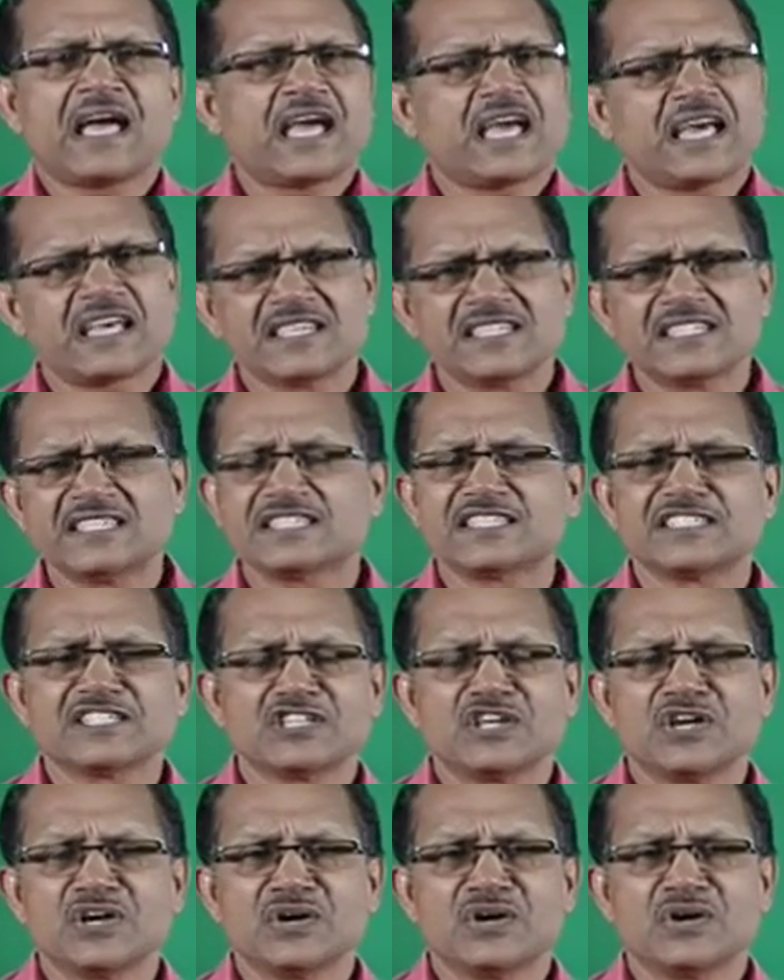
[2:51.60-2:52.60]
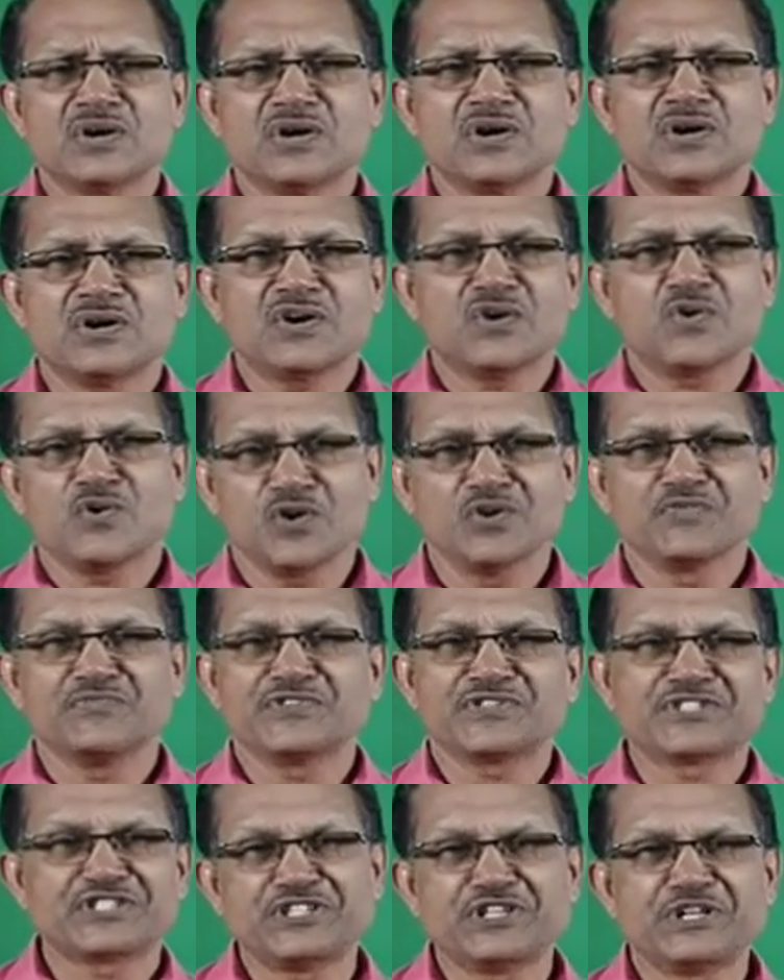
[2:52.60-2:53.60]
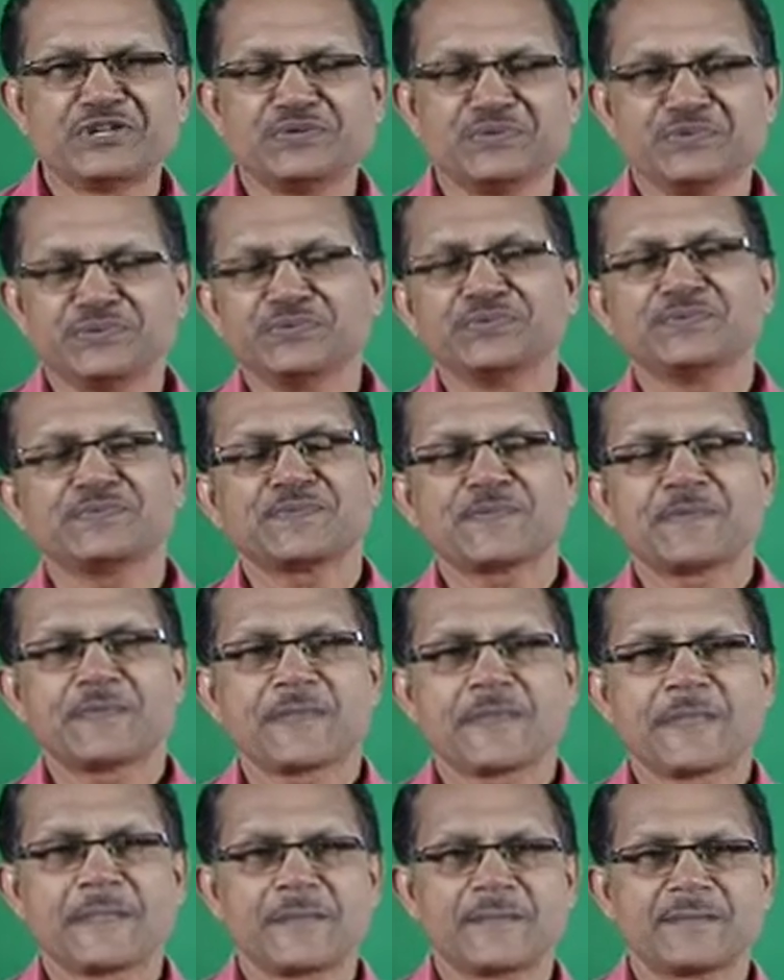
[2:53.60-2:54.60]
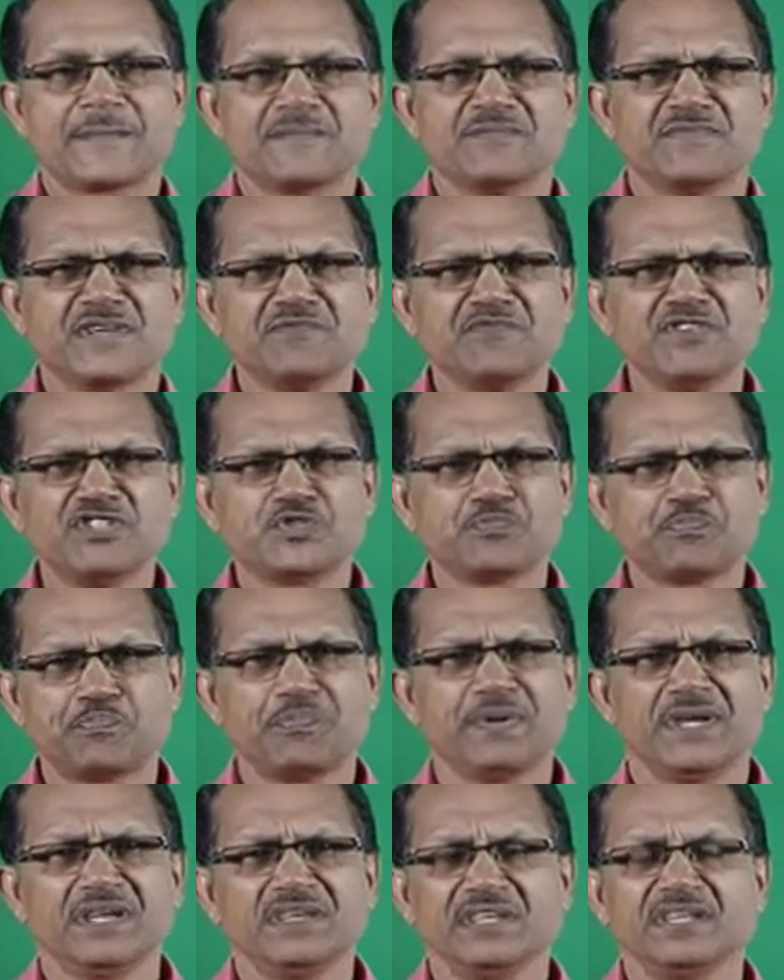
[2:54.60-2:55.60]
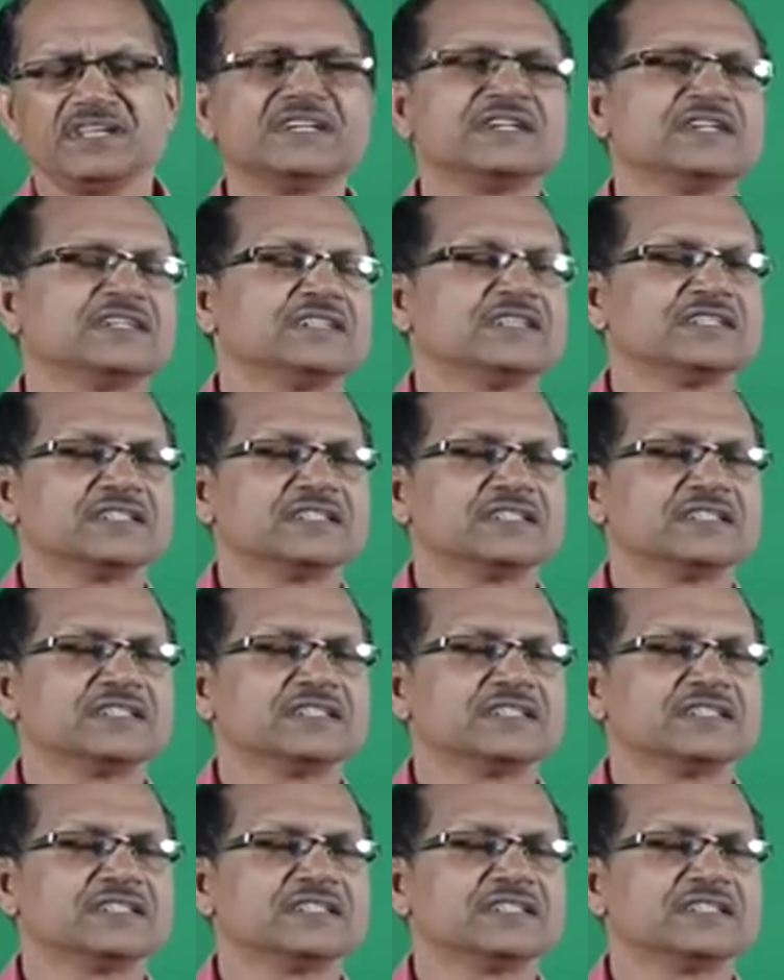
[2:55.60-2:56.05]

As all of us know, when we speak,